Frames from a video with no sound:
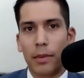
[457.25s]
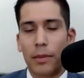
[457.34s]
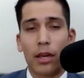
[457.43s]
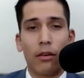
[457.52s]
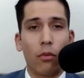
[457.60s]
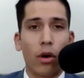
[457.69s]
Maybe
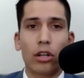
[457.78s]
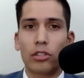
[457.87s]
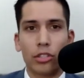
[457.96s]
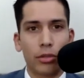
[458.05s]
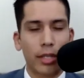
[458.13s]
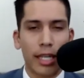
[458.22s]
you have 1 or
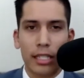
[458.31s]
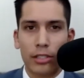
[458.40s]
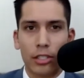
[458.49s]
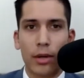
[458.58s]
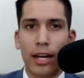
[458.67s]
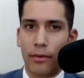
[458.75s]
2 kids.
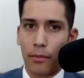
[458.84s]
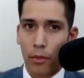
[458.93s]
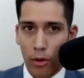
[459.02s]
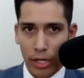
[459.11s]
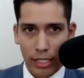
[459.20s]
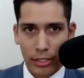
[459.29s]
You have a
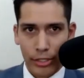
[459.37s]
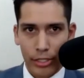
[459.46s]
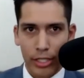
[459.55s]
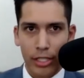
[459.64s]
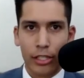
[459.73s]
mortgage.